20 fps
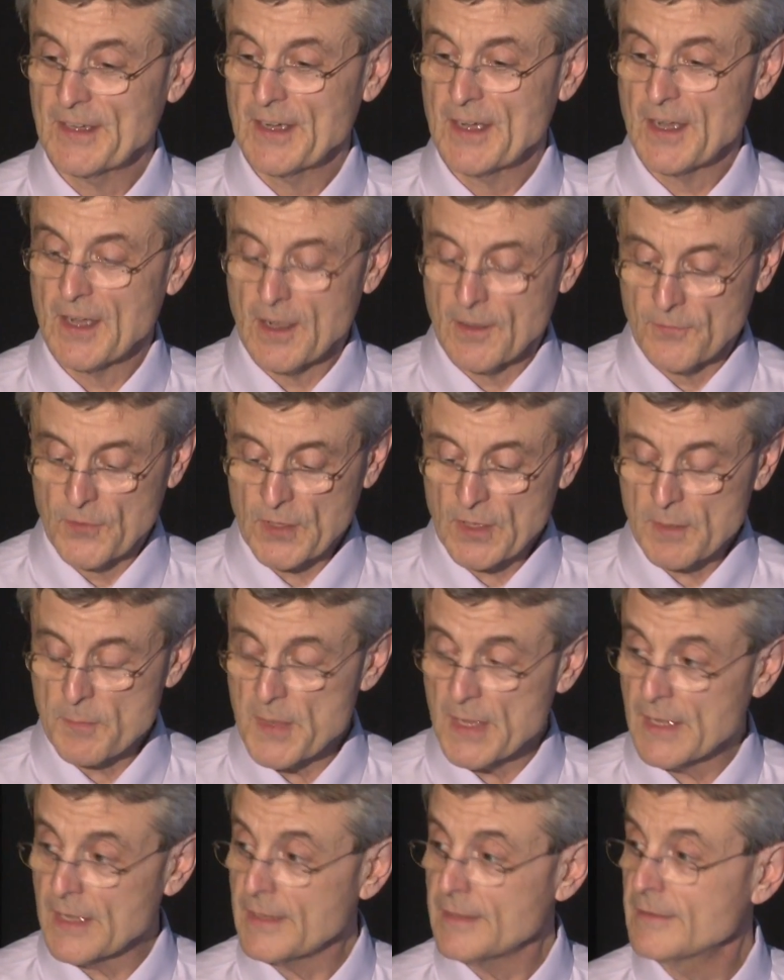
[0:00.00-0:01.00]
of the
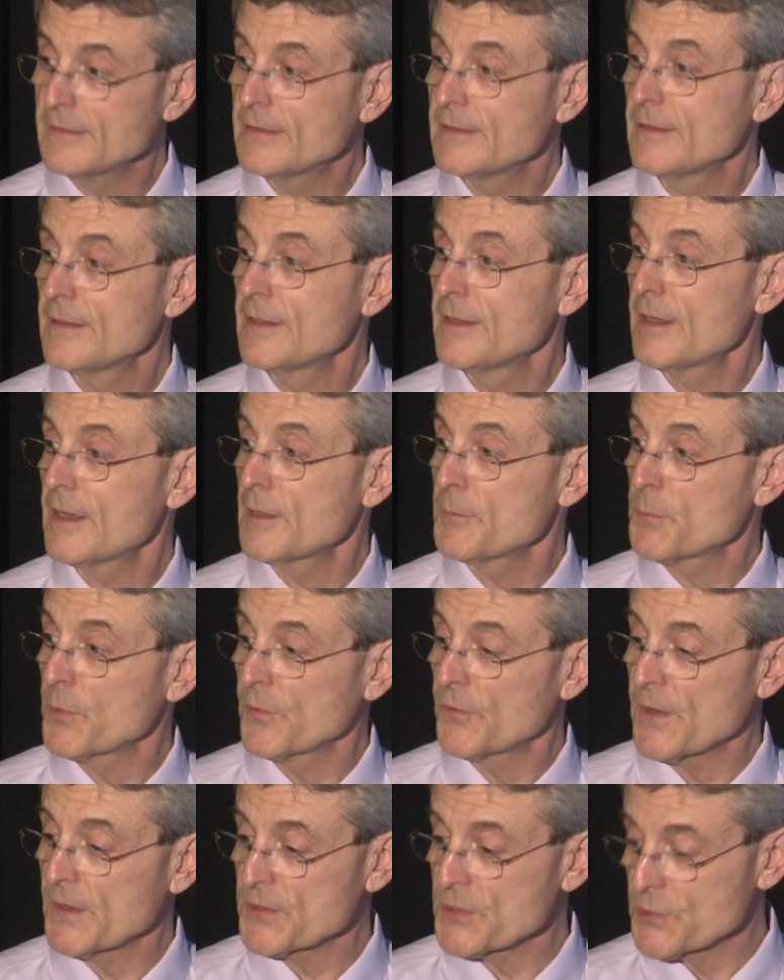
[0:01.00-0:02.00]
committee,
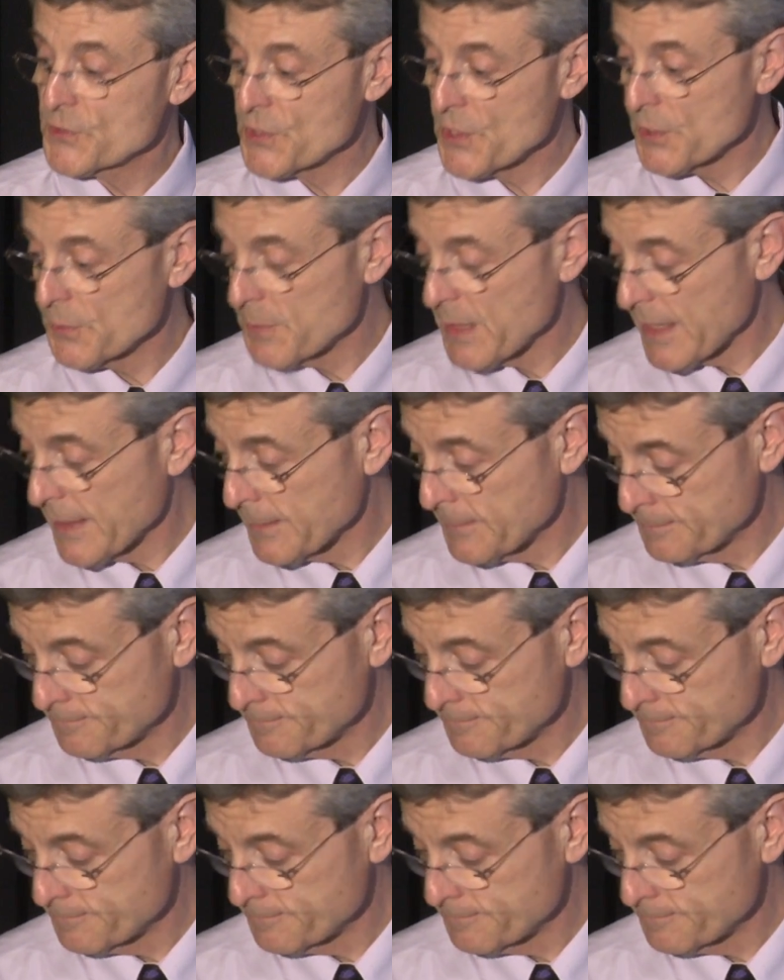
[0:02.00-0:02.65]
Professor Joan Bennett.